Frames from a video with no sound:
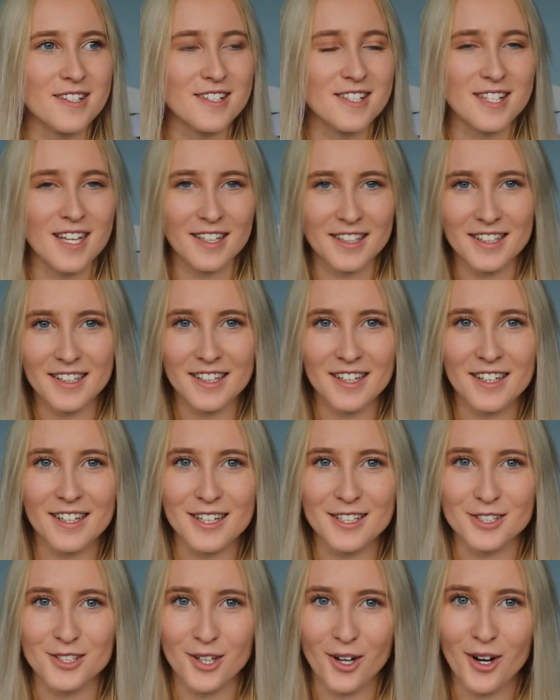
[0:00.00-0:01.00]
sit here
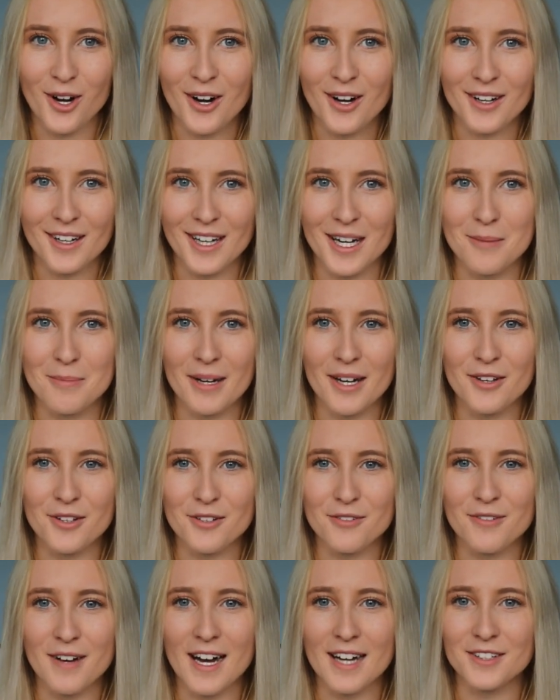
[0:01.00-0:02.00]
and talk about
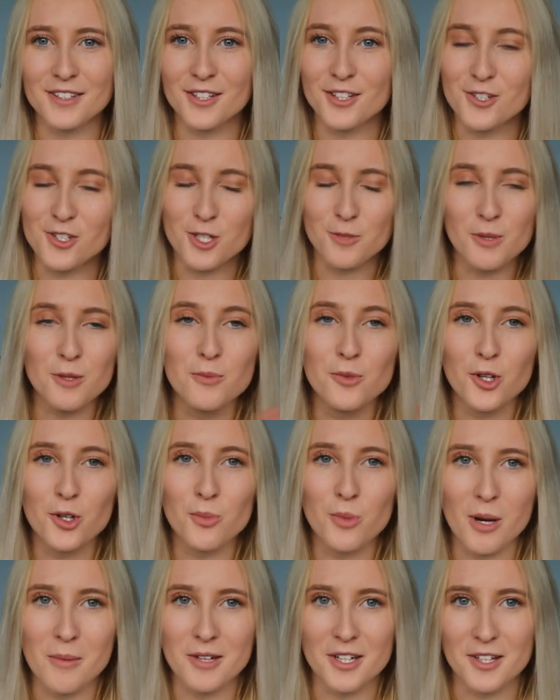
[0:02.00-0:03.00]
the fact that there should be more
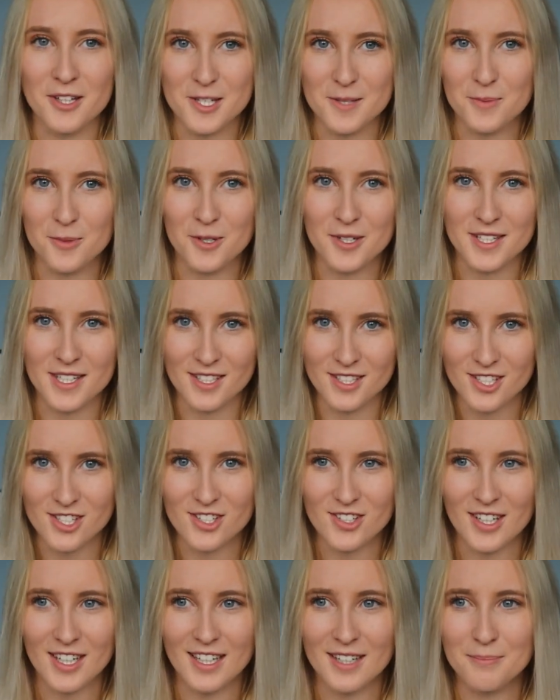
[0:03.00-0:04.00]
women in the sports
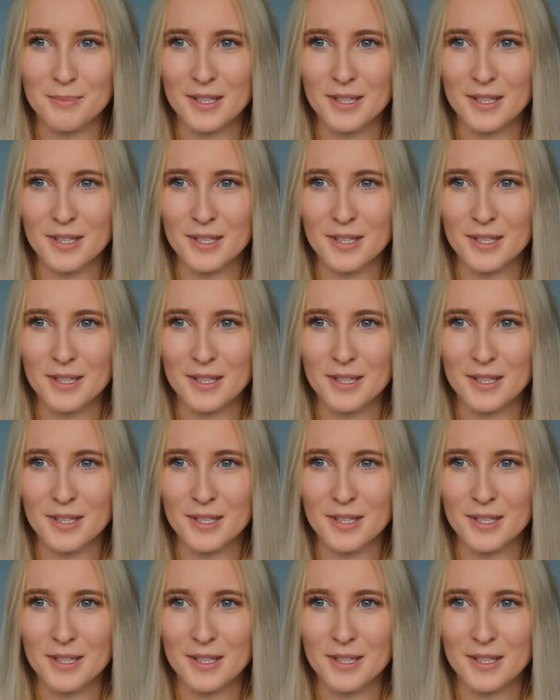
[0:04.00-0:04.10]
industry,